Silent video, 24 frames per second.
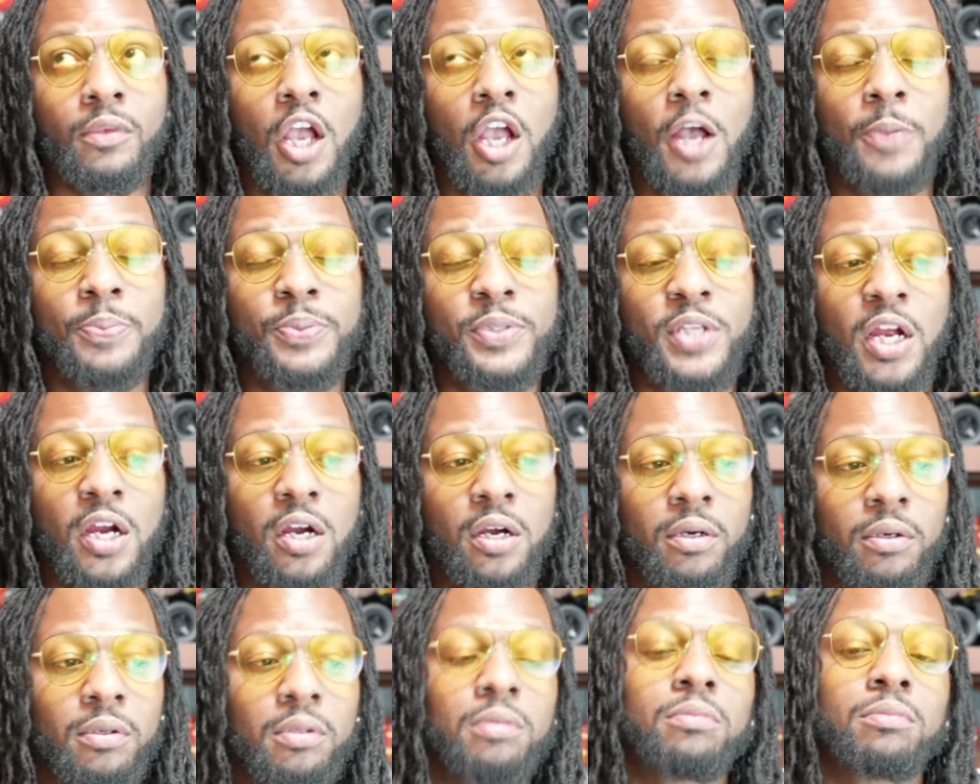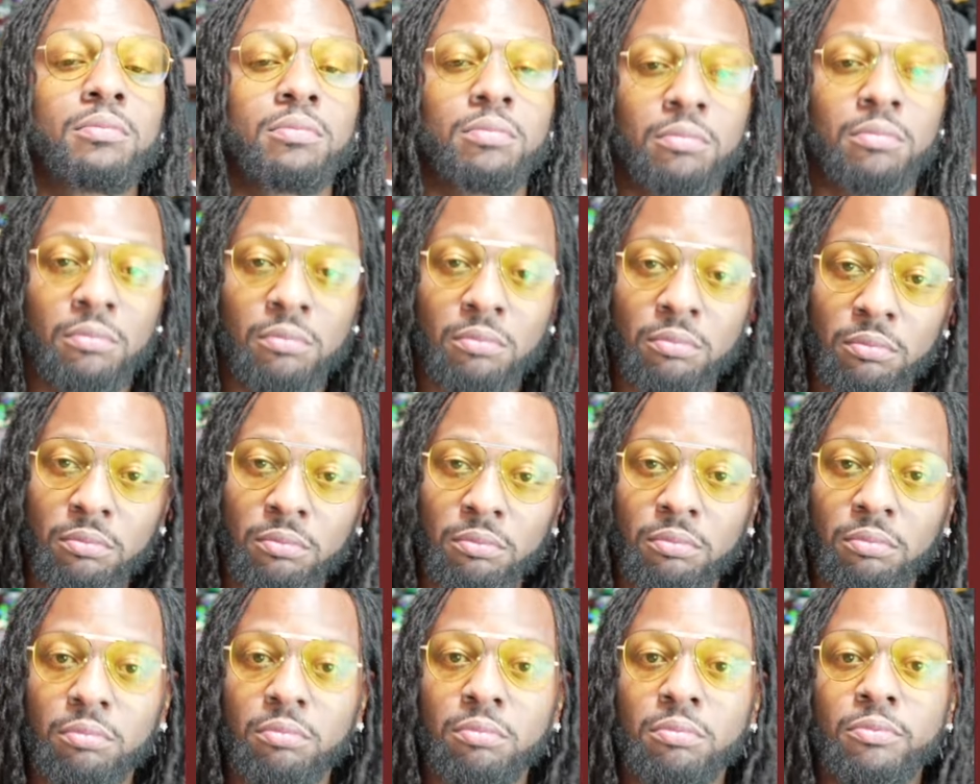Absurd.
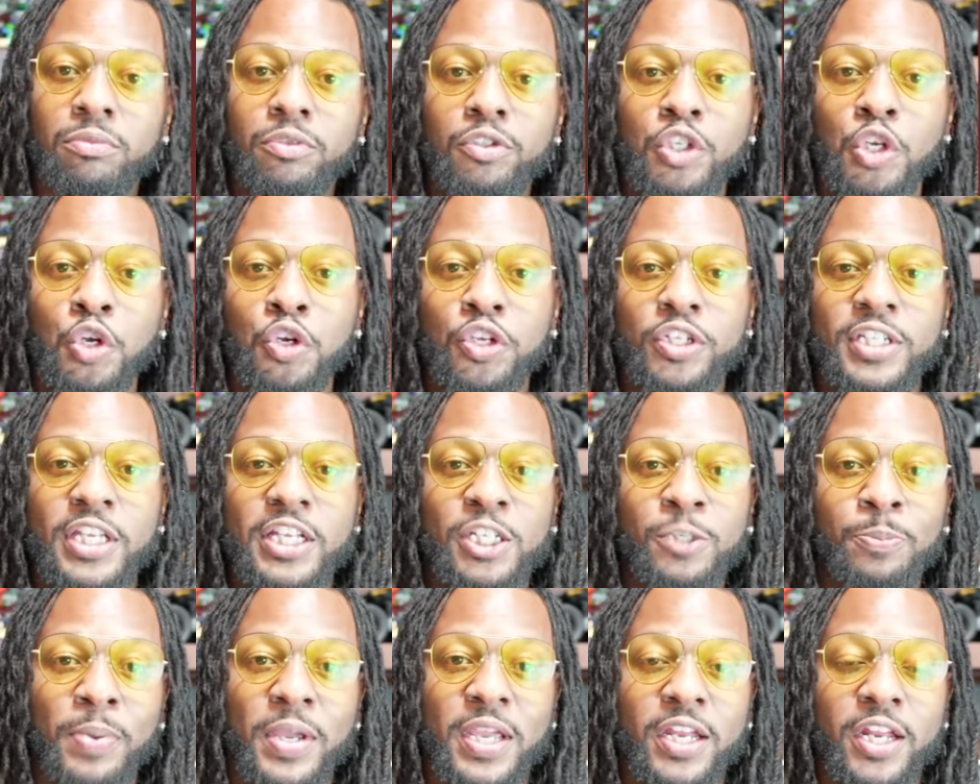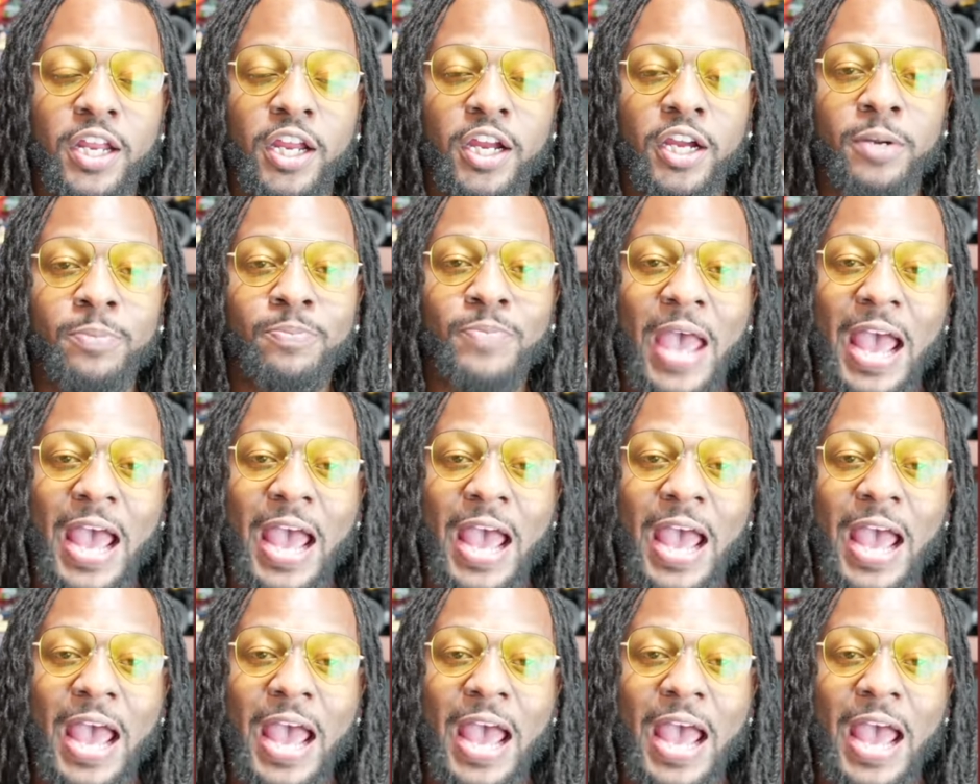You can see the speed here.